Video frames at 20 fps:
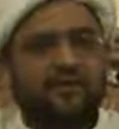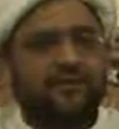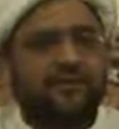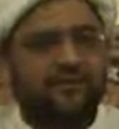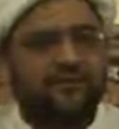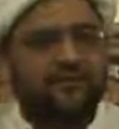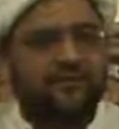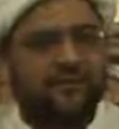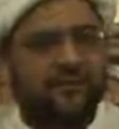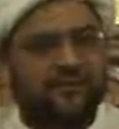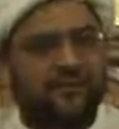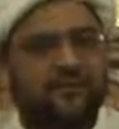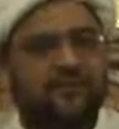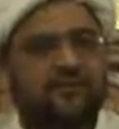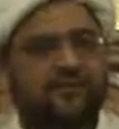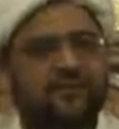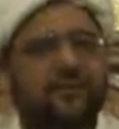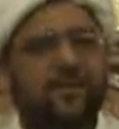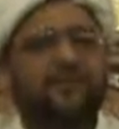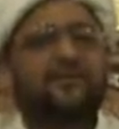on this person.
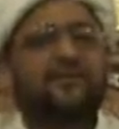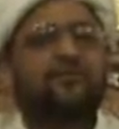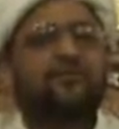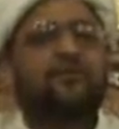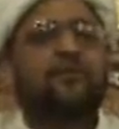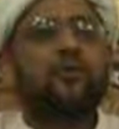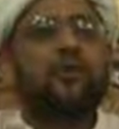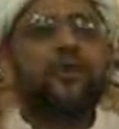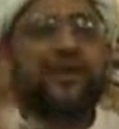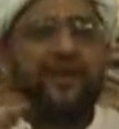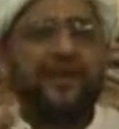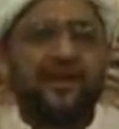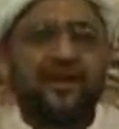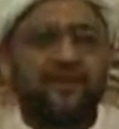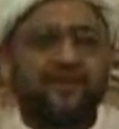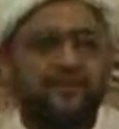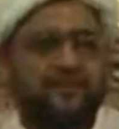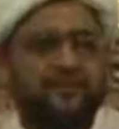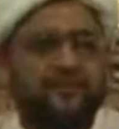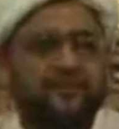We should have some sort of
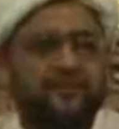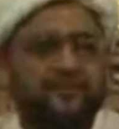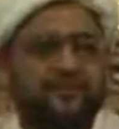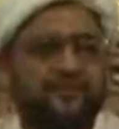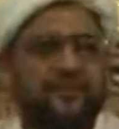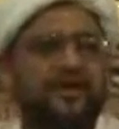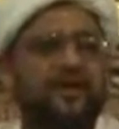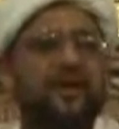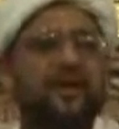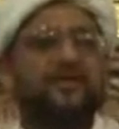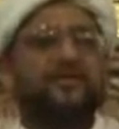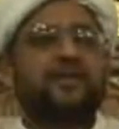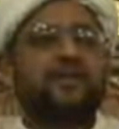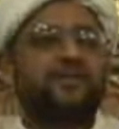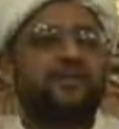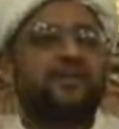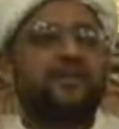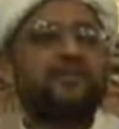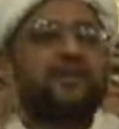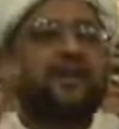care for this person,
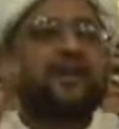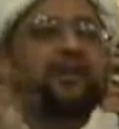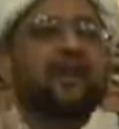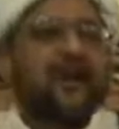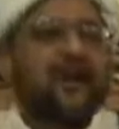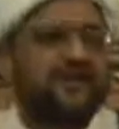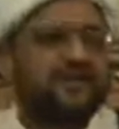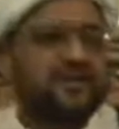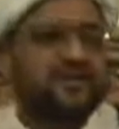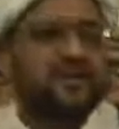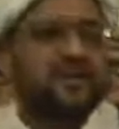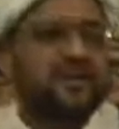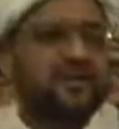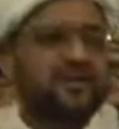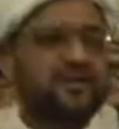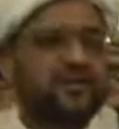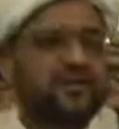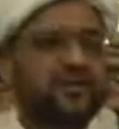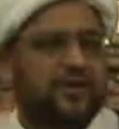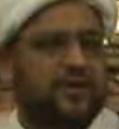some sort of compassion for
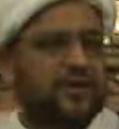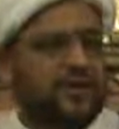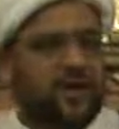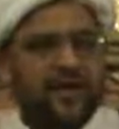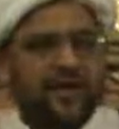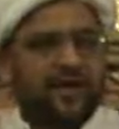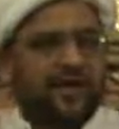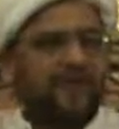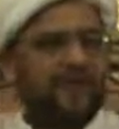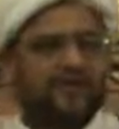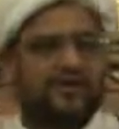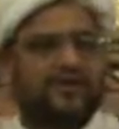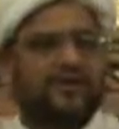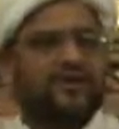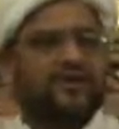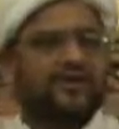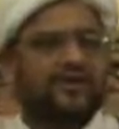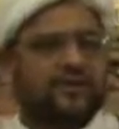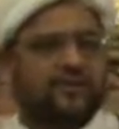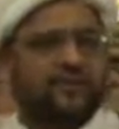these people. A computer
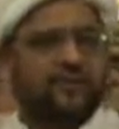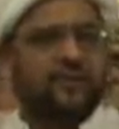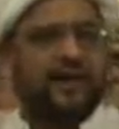doesn't